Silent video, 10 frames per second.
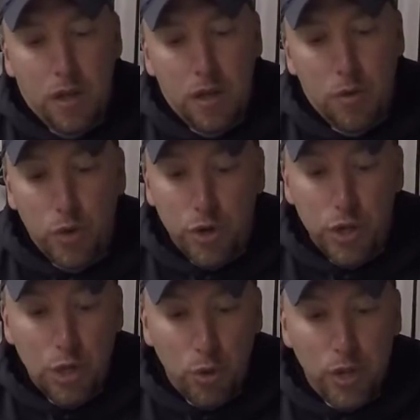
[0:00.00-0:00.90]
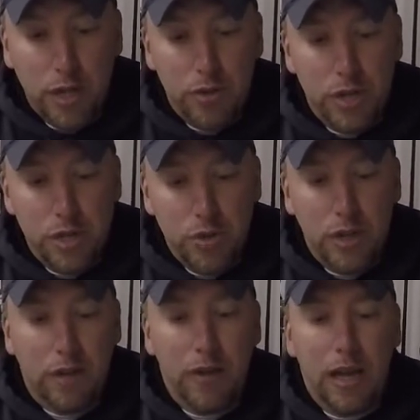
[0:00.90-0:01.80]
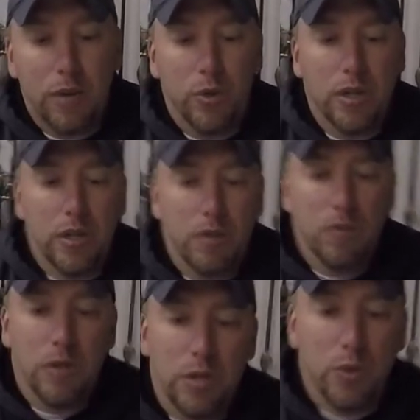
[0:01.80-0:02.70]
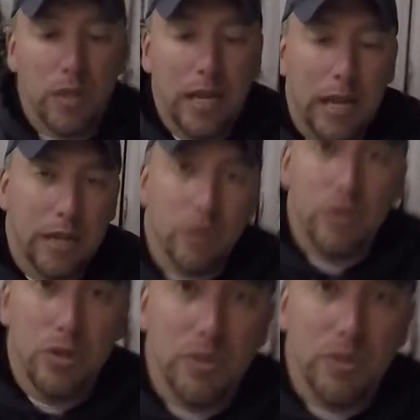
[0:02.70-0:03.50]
Really, the only other issue that I've had with it is with the handle, and you'll